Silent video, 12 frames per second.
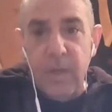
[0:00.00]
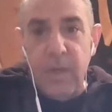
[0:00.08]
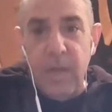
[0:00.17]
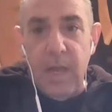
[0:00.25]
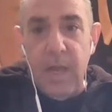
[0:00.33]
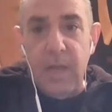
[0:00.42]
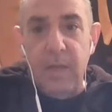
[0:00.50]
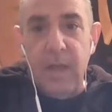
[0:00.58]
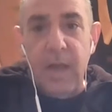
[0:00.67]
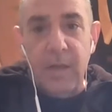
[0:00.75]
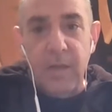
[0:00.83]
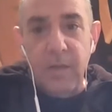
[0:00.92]
And
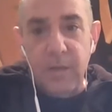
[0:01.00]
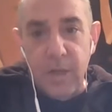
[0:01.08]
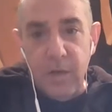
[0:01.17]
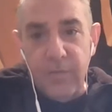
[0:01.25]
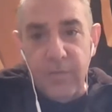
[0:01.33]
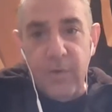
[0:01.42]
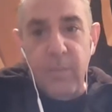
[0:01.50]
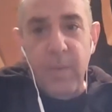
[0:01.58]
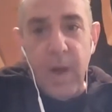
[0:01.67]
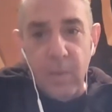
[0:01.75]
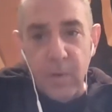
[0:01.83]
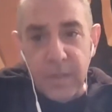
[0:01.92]
I can tell you from
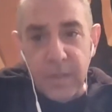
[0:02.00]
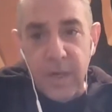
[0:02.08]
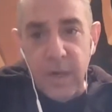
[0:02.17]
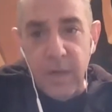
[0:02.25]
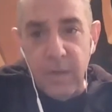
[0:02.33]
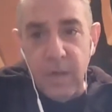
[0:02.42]
our side,